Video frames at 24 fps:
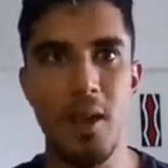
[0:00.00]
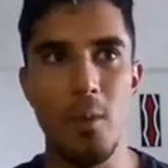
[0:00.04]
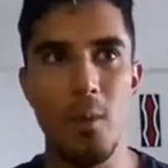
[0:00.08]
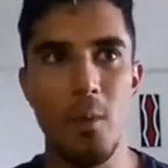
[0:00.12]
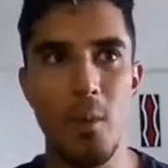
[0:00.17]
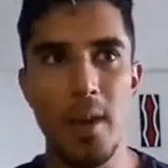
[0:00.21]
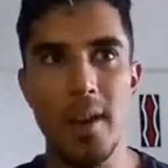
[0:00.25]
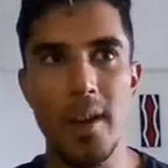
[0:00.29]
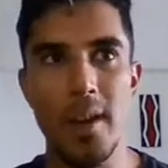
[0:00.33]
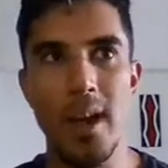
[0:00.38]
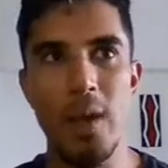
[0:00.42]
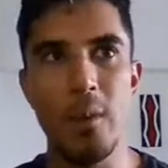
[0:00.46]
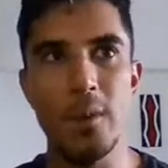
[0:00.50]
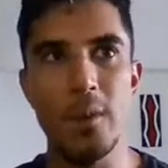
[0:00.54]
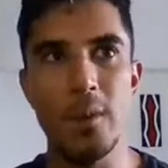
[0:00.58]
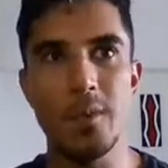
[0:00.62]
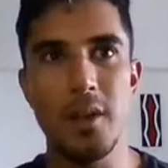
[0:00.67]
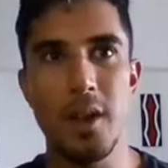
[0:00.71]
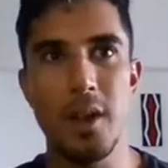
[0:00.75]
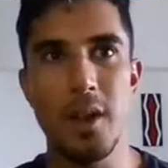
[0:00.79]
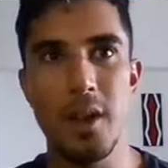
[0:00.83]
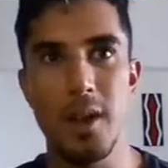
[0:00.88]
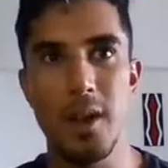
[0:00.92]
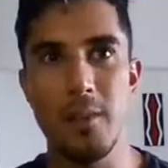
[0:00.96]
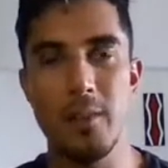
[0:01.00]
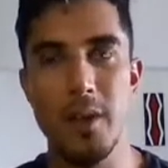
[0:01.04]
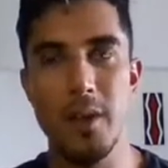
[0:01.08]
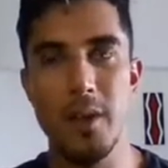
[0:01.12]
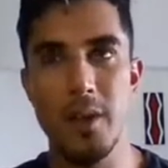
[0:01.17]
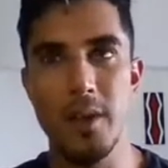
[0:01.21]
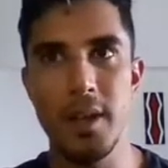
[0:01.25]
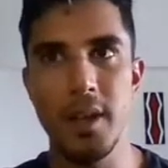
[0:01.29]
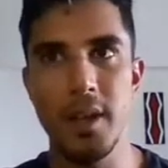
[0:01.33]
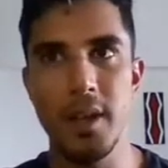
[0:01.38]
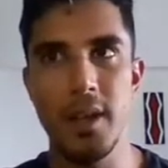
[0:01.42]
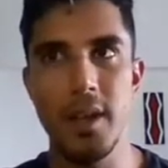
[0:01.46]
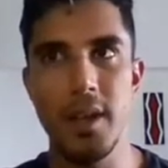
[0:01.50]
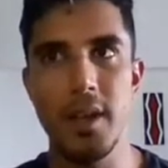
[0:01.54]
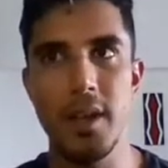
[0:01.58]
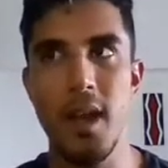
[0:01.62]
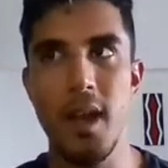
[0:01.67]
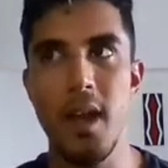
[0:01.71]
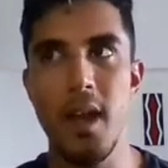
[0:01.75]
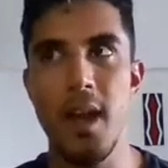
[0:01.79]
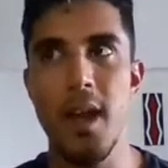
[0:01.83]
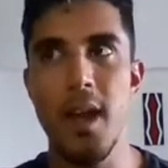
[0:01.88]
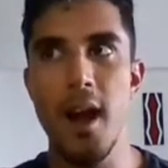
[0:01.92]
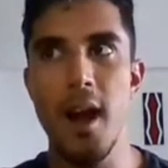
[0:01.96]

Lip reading: when I was heartbroken,